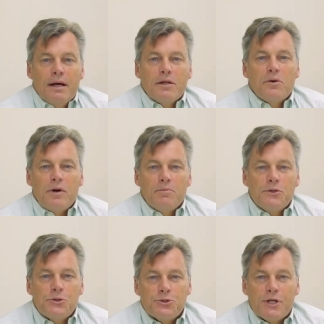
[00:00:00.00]
Hello, I'm
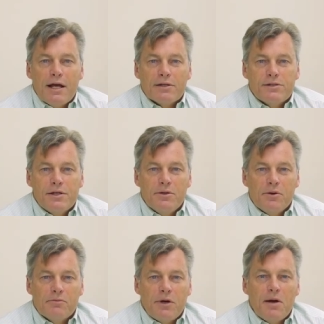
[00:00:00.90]
Richard Stack,
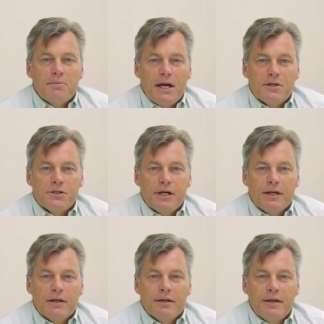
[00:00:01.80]
CEO of Comcash
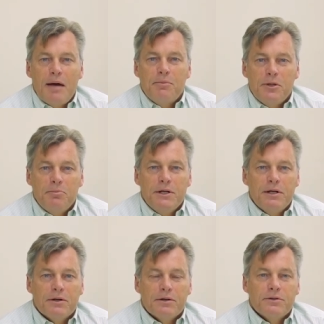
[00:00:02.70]
Inc. Happy to
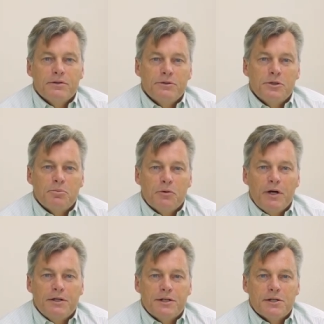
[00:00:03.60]
be here to
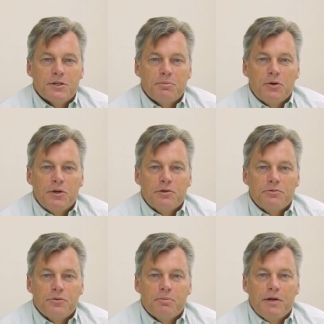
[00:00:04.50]
provide a
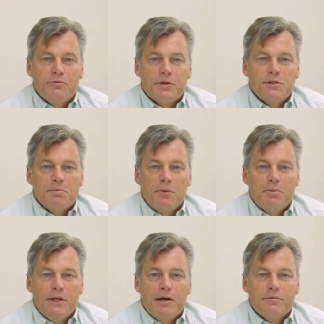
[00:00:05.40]
testimonial from my friends at
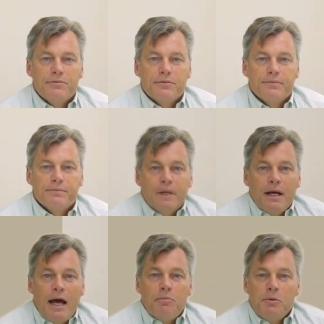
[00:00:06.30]

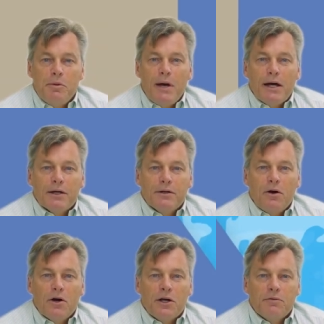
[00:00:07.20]
MobiDev. Happy to be back in
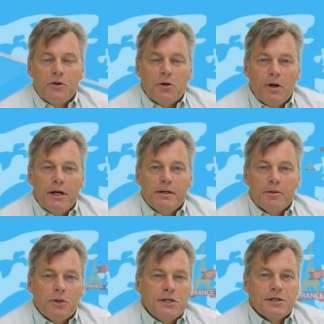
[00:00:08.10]
Kharkiv, Ukraine,
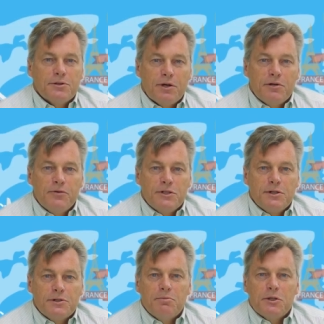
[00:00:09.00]
a place I try to
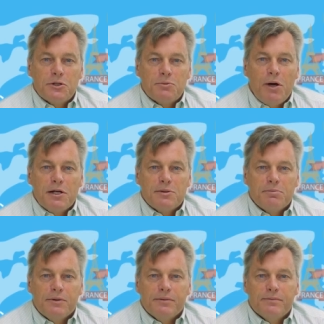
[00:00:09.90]
visit as much as
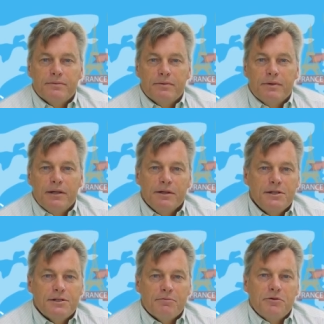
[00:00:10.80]
possible, at
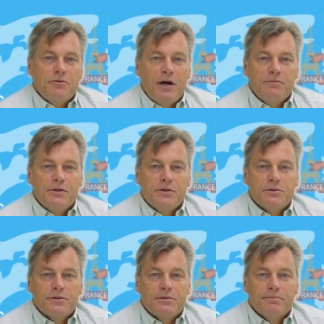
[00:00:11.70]
least every 5
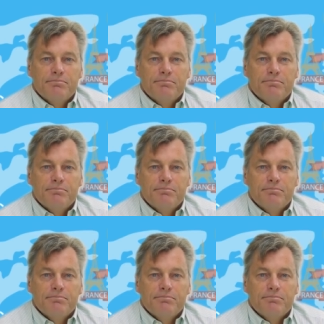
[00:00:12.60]
years.